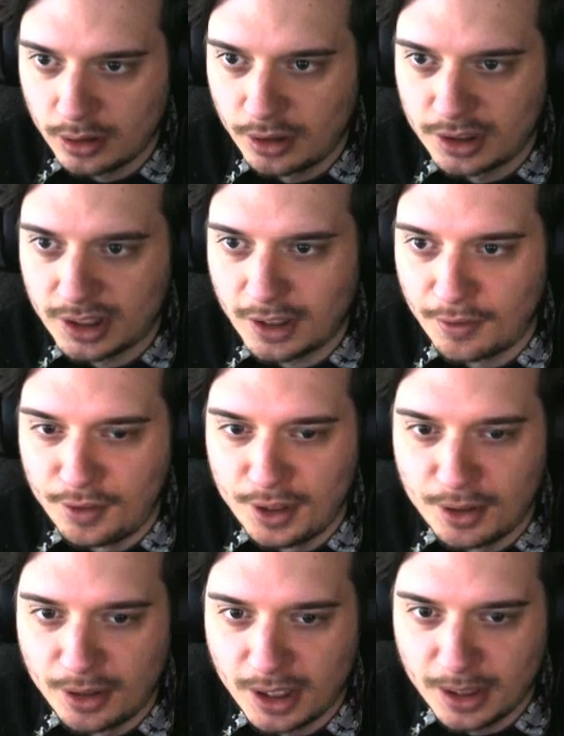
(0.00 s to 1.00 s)
Looks like a
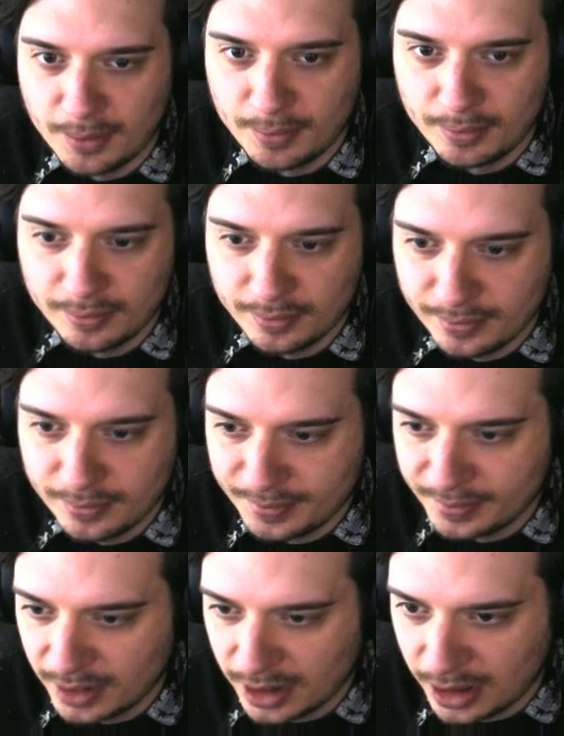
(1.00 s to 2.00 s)
video game,
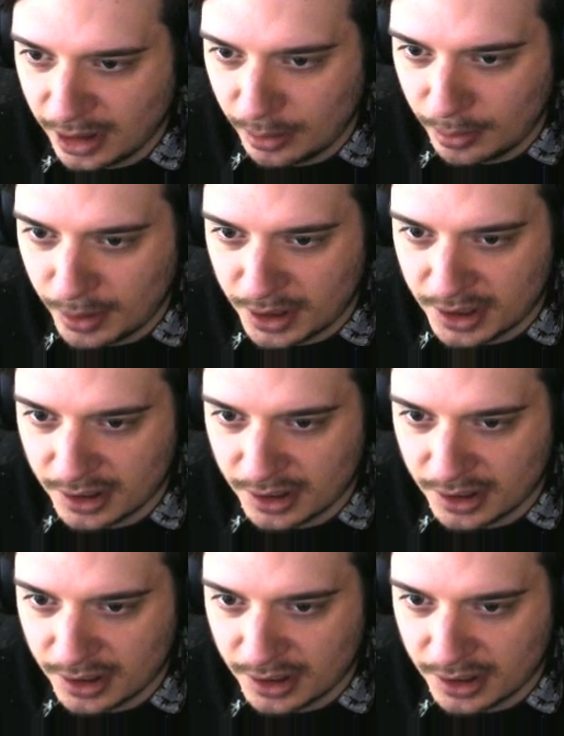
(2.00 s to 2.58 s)
a little bit,